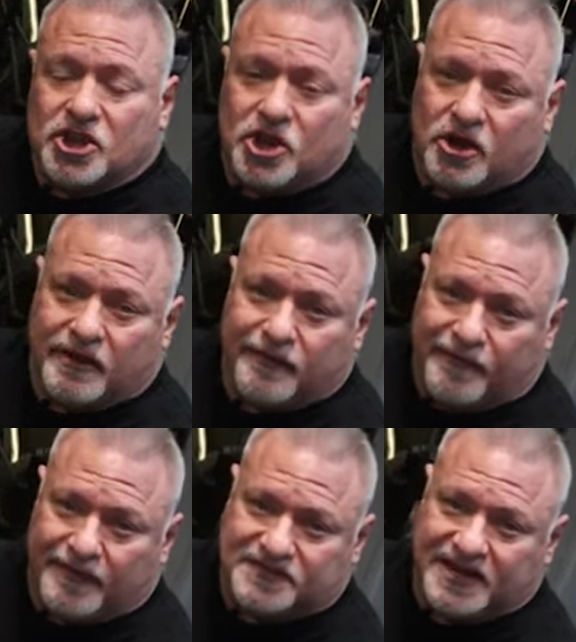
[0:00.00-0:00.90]
you go to the
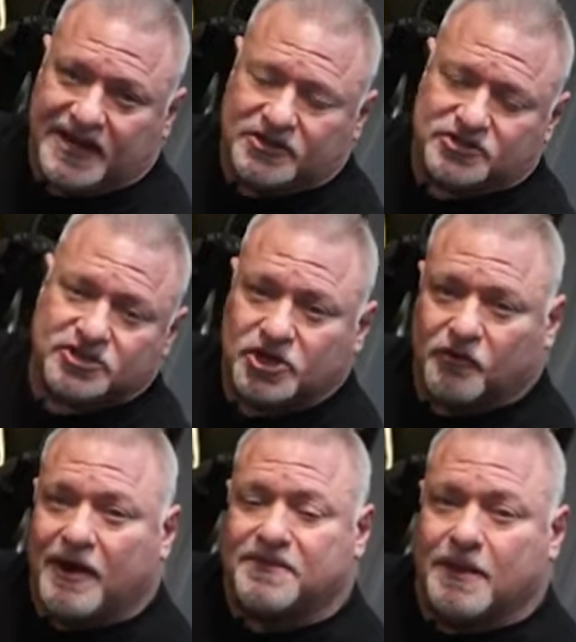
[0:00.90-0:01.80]
15s, you
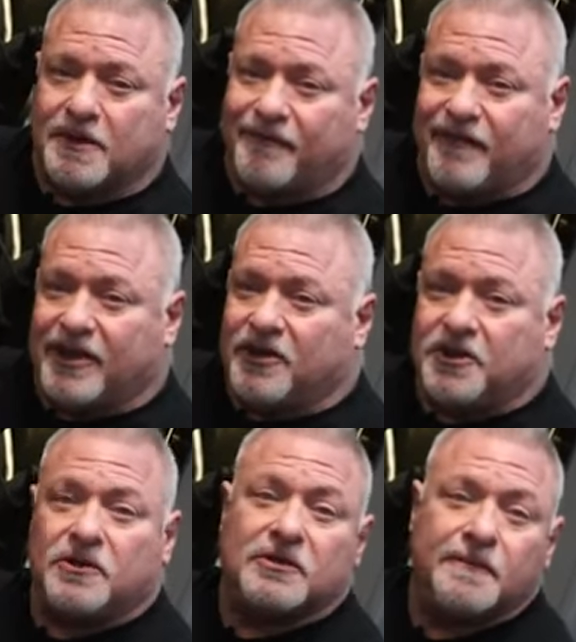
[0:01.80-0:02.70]
rep them to
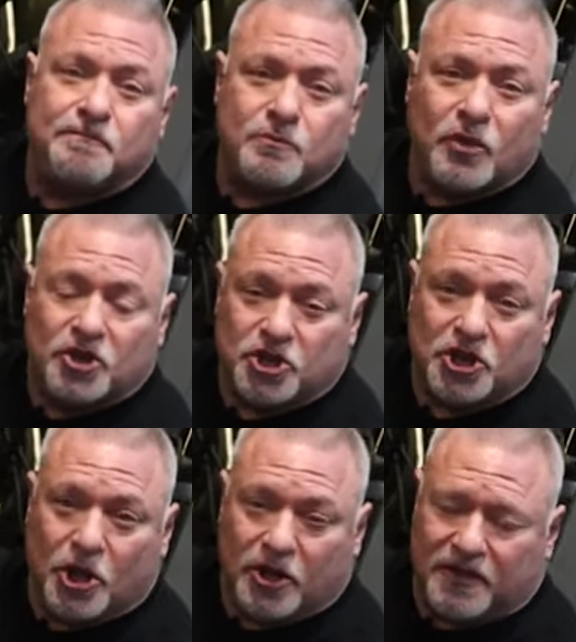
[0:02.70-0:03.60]
failure, you
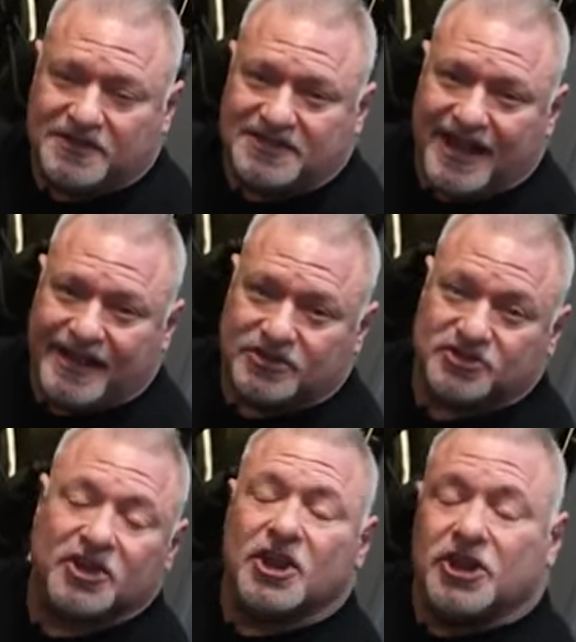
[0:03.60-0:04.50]
go to the
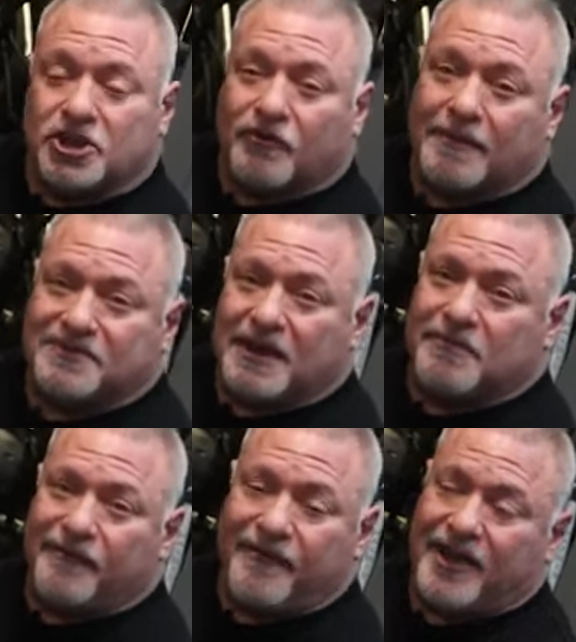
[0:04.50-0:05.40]
tens, you rep
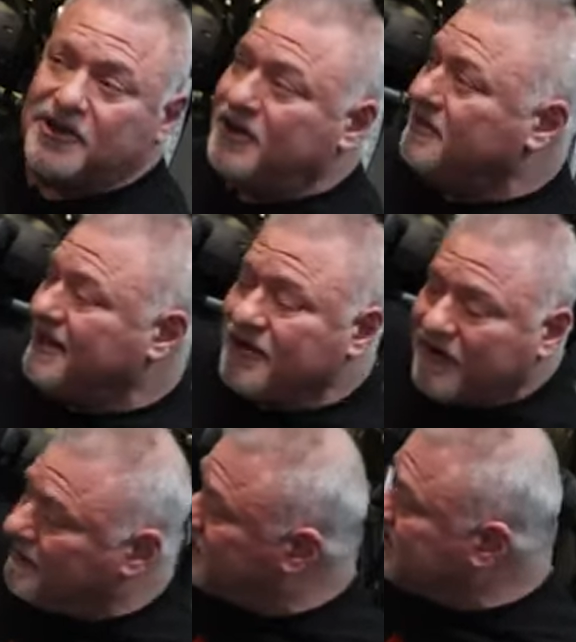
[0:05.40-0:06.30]
them to failure, then
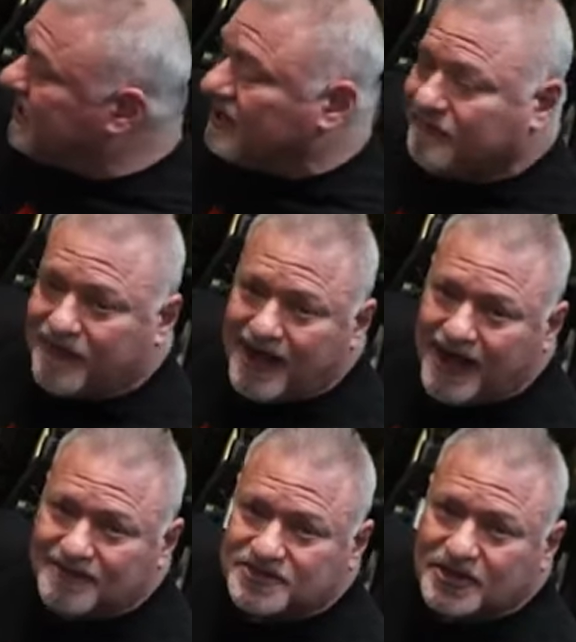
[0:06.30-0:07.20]
grab a set of the
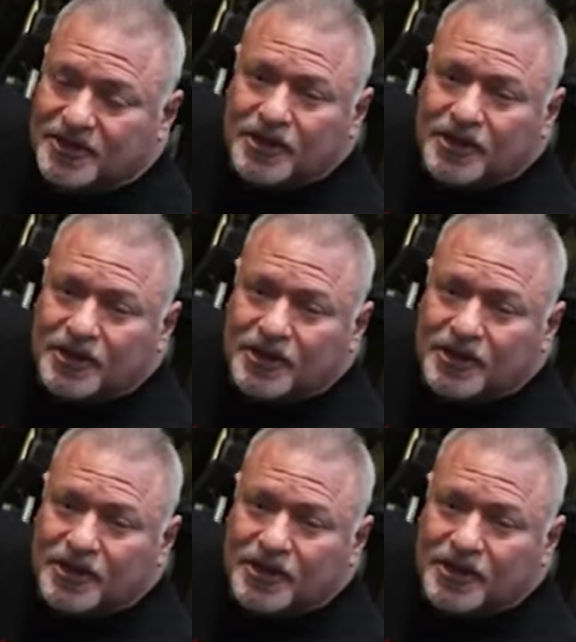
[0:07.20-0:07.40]
fives.